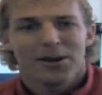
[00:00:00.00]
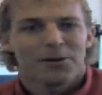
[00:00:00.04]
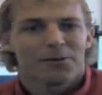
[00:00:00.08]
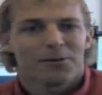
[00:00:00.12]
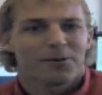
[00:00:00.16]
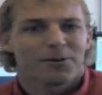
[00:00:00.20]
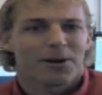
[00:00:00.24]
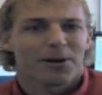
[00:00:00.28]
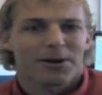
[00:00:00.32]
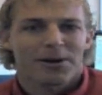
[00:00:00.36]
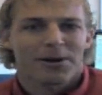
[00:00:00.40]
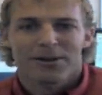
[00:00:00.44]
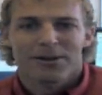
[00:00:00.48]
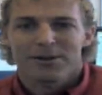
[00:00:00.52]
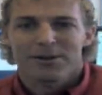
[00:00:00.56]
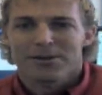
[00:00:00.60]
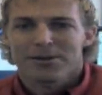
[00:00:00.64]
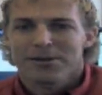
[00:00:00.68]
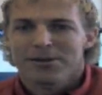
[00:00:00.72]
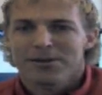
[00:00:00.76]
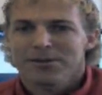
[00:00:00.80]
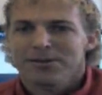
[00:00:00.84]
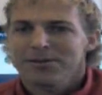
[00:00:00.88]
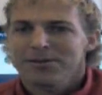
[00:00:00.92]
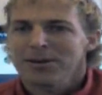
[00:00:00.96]
We're not going
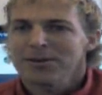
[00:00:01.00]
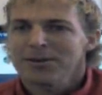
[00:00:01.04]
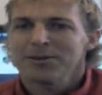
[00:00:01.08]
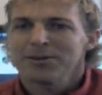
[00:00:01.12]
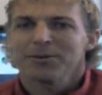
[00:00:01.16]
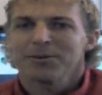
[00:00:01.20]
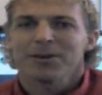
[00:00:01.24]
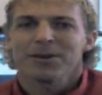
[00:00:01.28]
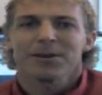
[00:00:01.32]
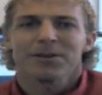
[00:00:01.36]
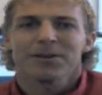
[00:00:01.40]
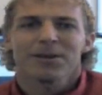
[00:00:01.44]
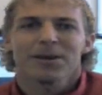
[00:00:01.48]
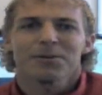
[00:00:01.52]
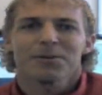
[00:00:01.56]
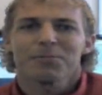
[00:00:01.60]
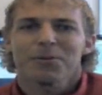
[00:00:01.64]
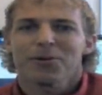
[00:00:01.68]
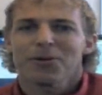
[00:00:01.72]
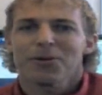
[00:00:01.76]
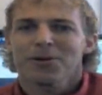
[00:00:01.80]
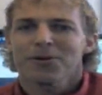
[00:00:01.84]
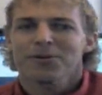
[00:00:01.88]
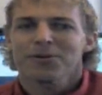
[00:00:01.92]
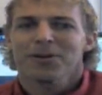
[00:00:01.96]
to send you anything
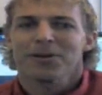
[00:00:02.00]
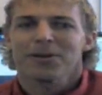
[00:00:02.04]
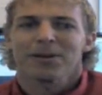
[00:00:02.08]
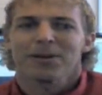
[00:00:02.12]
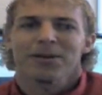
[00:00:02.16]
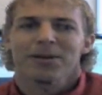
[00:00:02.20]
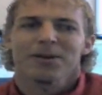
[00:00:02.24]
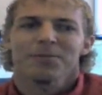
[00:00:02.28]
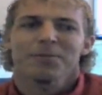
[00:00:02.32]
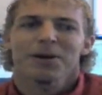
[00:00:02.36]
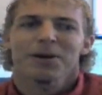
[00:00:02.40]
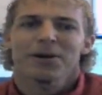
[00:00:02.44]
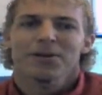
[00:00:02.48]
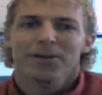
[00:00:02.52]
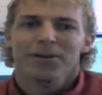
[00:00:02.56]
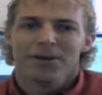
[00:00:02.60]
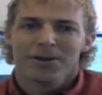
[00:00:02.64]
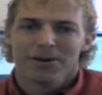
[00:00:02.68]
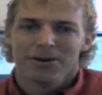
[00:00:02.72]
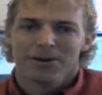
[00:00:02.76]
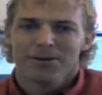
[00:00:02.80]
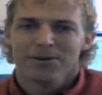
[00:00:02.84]
more than an email to